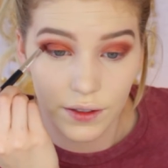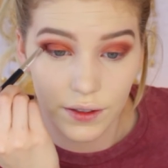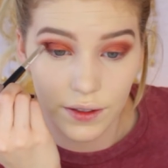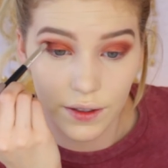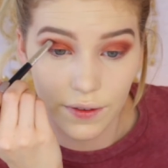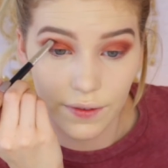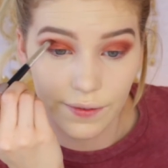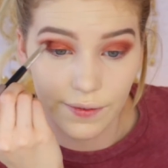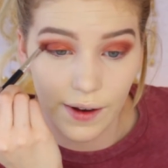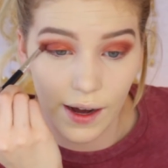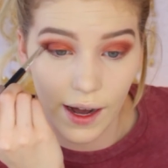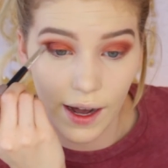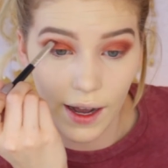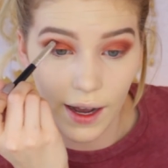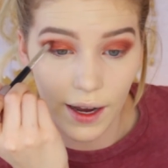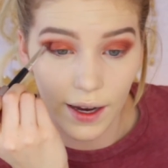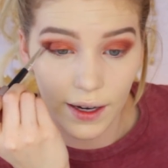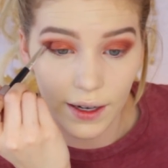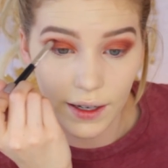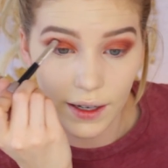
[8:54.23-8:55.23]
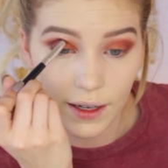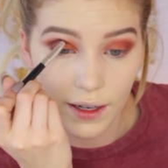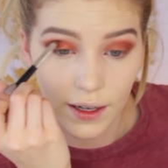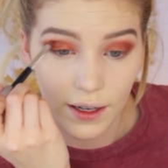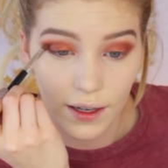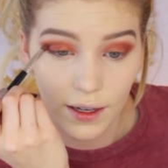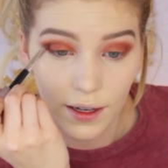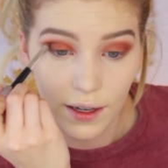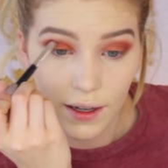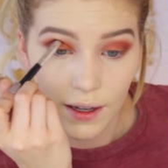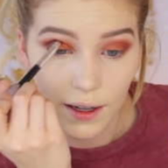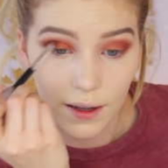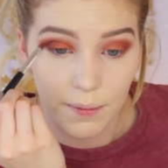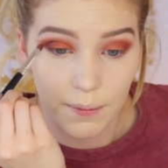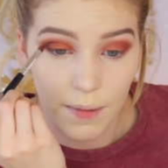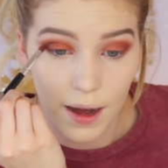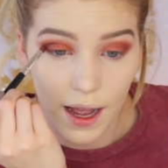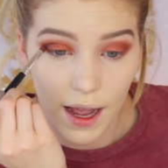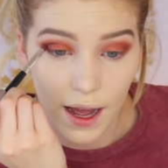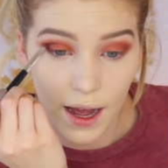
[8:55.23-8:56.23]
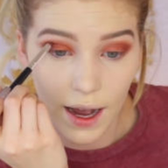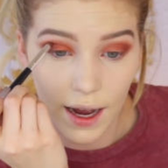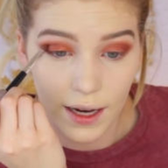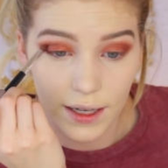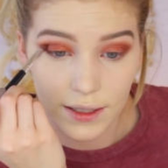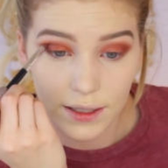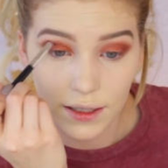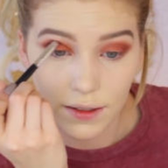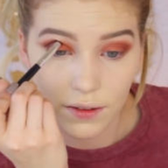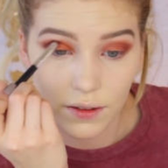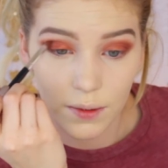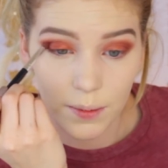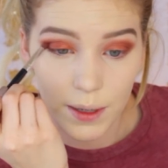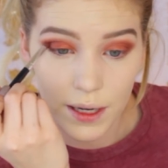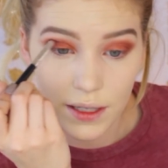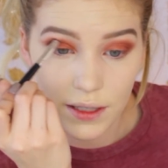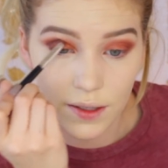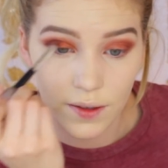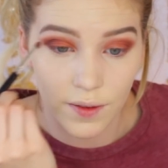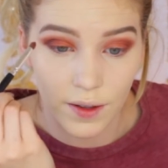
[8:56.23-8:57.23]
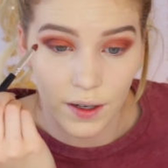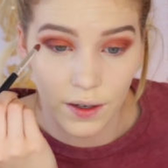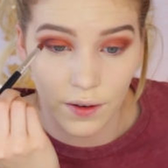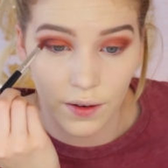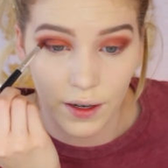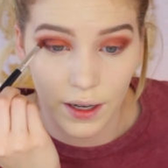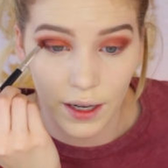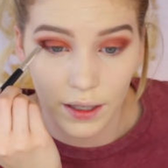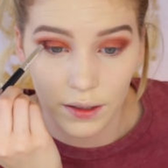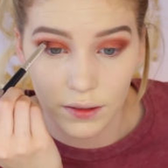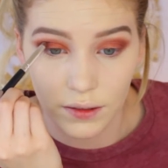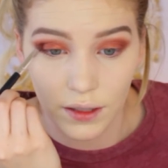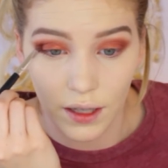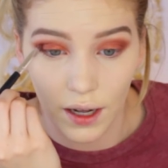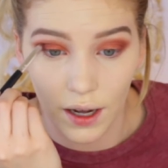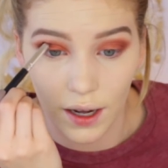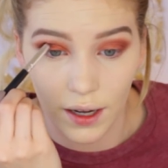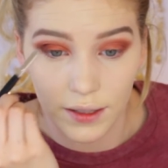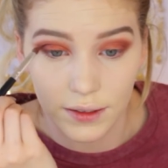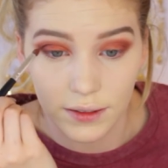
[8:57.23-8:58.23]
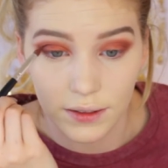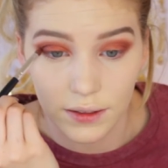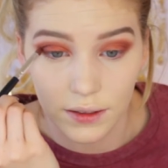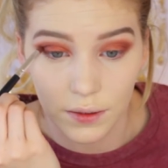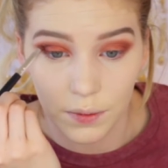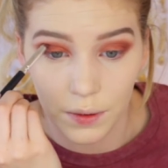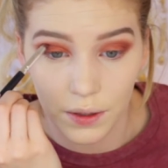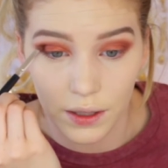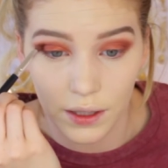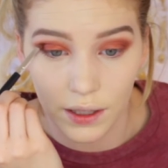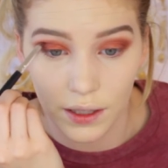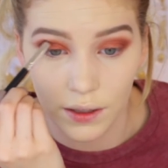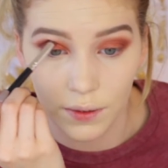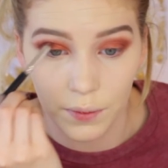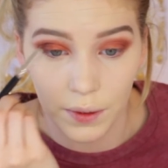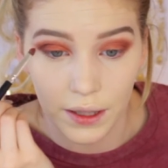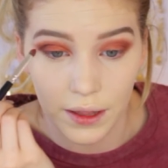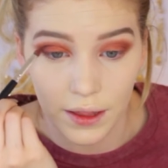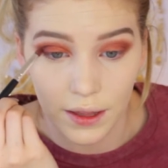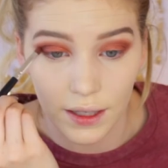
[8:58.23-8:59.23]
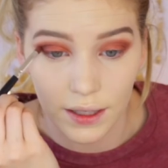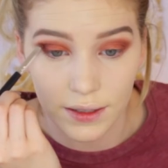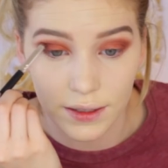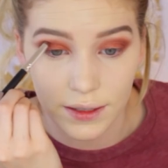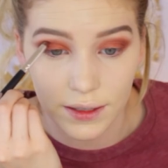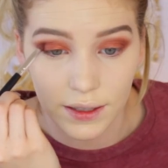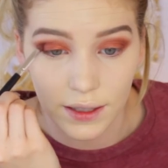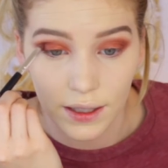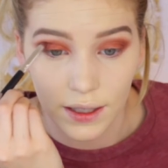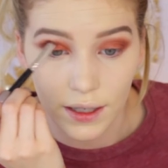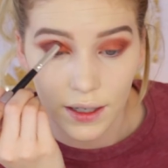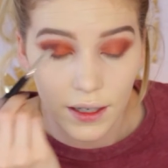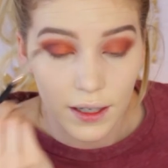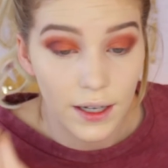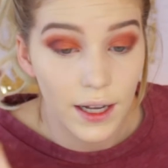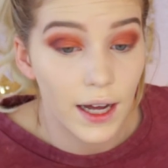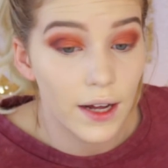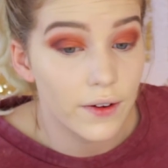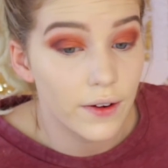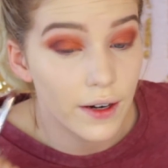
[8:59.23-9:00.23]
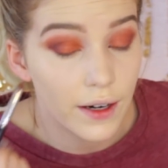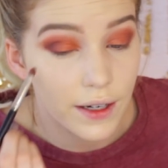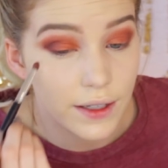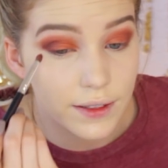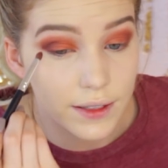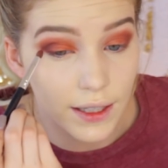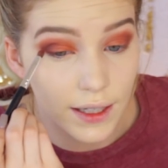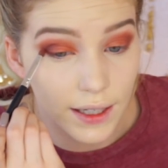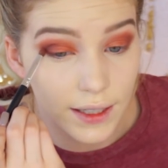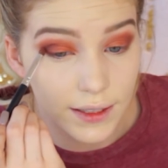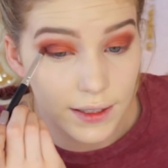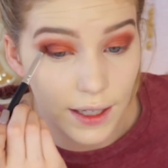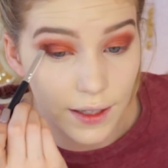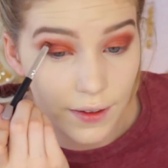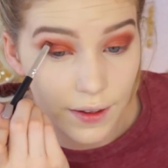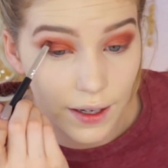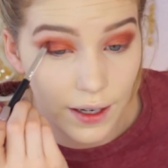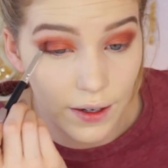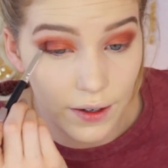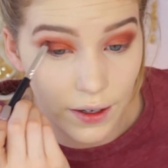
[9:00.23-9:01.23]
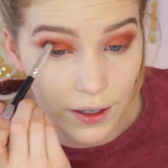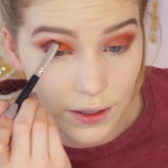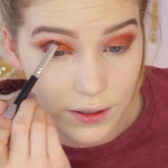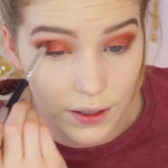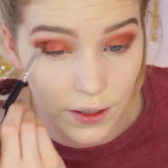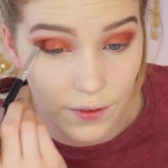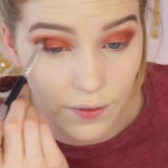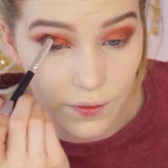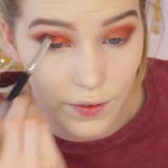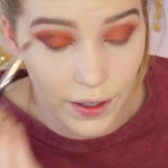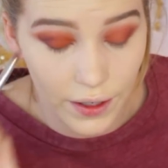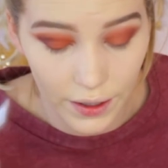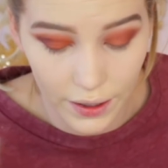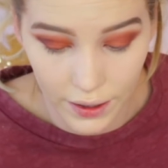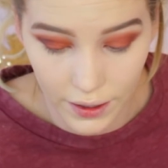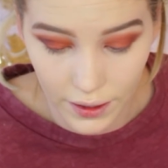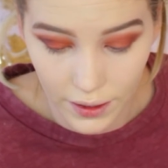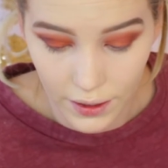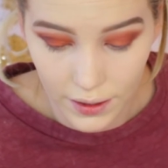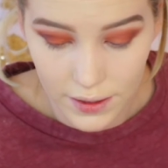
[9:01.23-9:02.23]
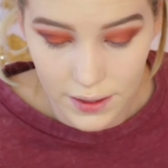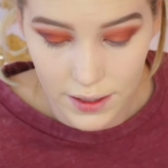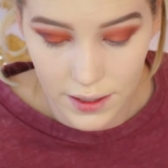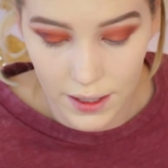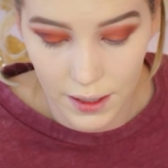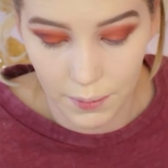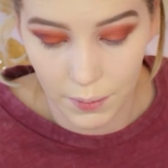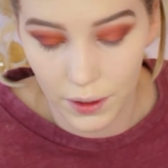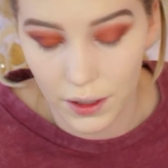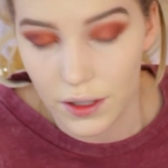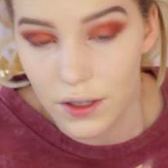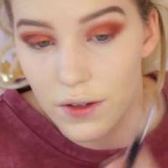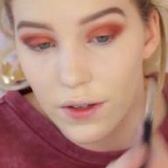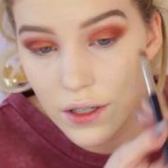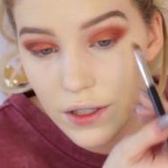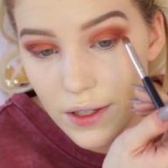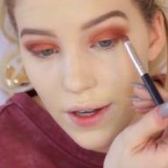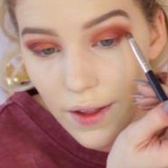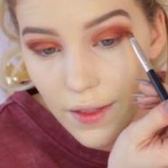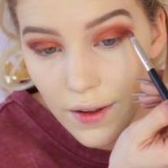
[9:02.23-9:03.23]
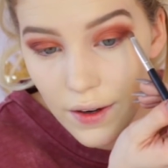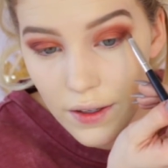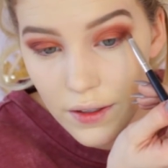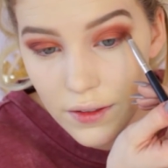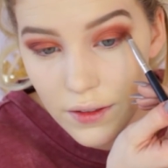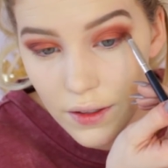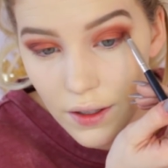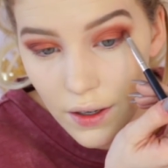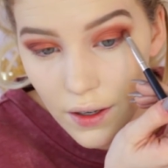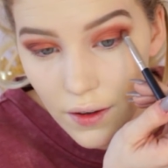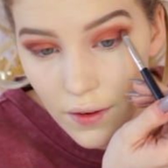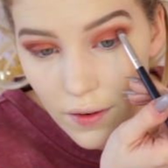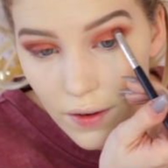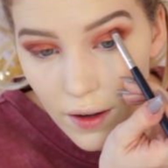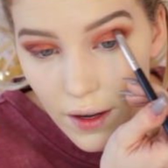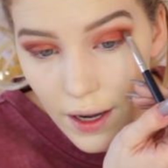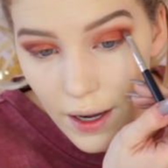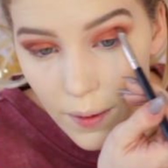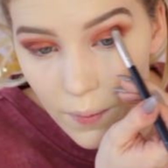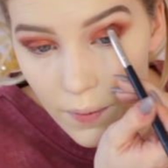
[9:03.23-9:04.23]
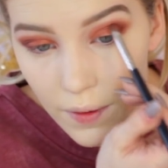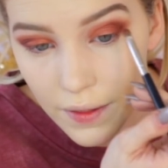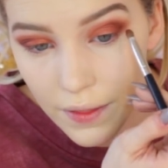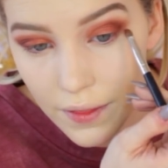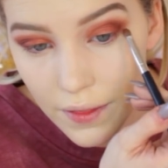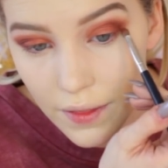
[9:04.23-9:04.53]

define my eyes a little bit so they don't get lost with this color, because like I said, the colors are very similar to each other, so I want